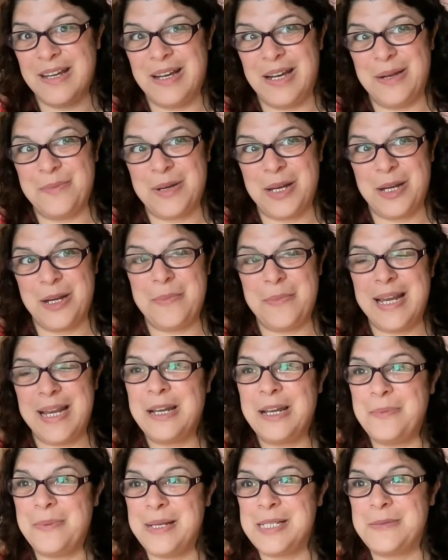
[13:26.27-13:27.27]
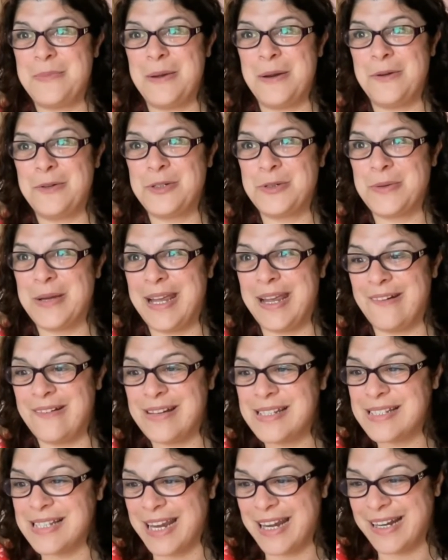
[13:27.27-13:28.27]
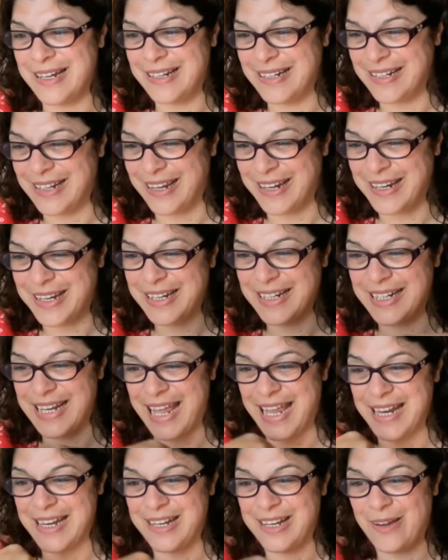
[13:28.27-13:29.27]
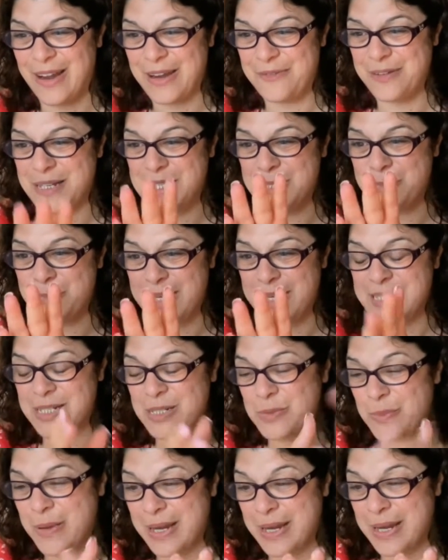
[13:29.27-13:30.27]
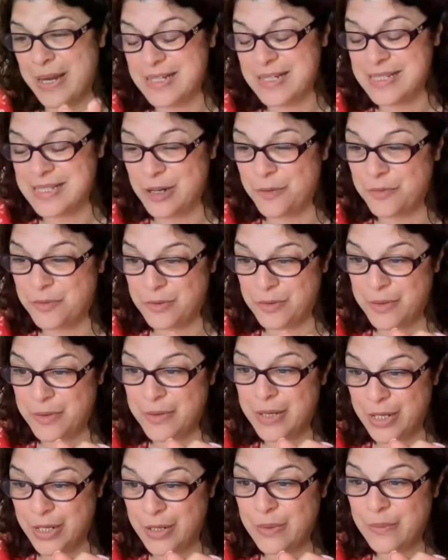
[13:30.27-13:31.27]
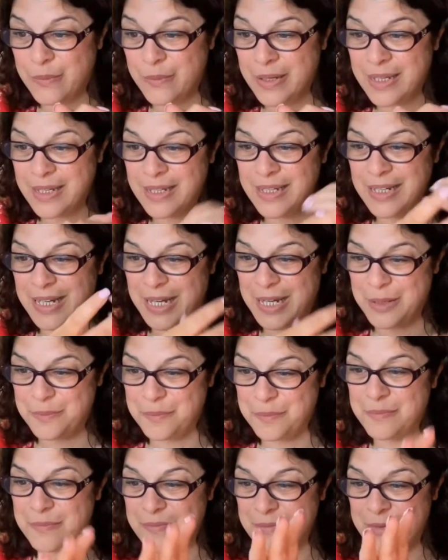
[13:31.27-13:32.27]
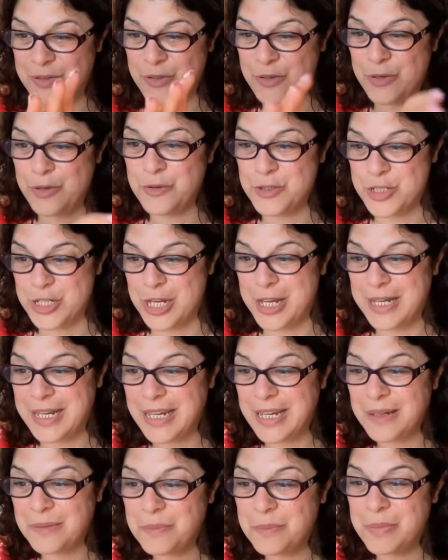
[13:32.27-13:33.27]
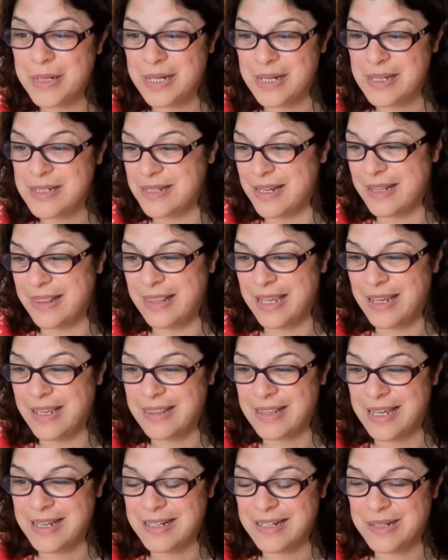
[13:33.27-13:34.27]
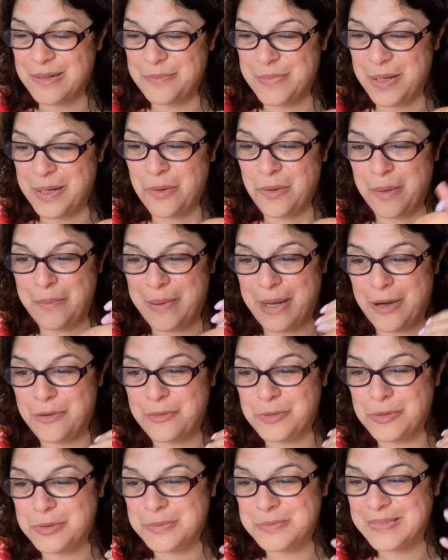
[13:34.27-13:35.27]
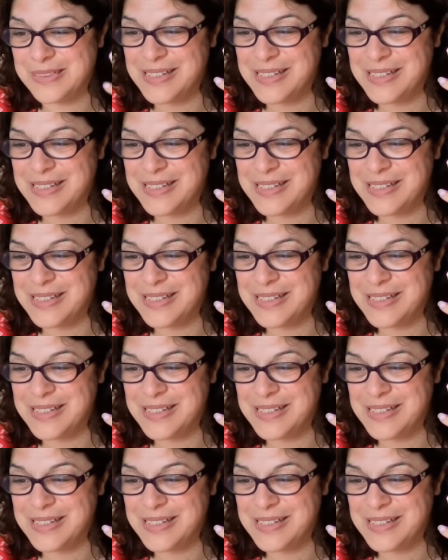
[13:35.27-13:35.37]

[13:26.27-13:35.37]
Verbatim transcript: I'm going to be a little bit spiritual here and say, like, let life express itself through you, through your journey, because I think that can be quite powerful.